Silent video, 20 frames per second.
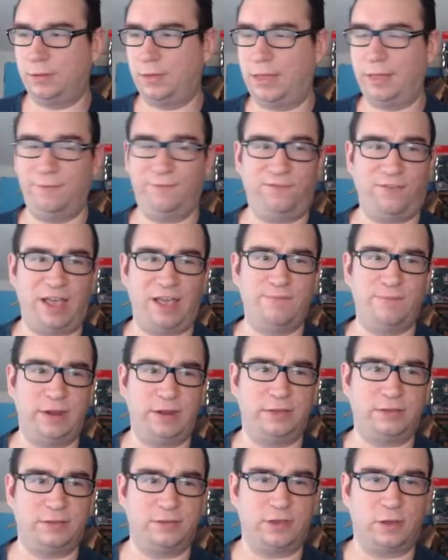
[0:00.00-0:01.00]
5
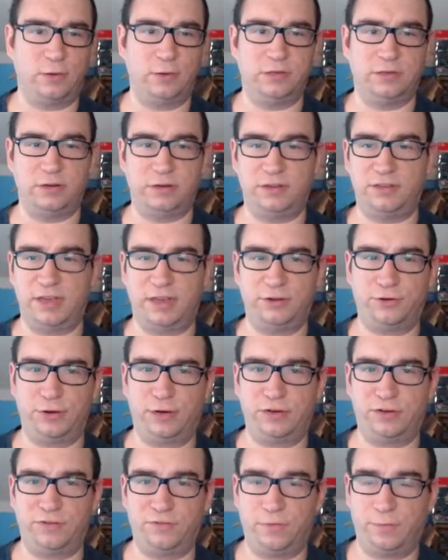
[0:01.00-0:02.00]
minutes is always an
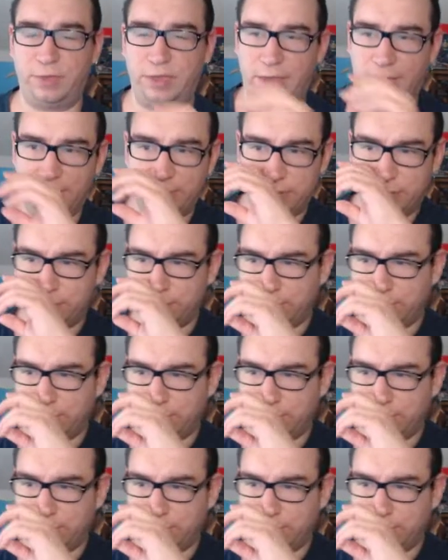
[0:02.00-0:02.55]
exaggeration for me, guys.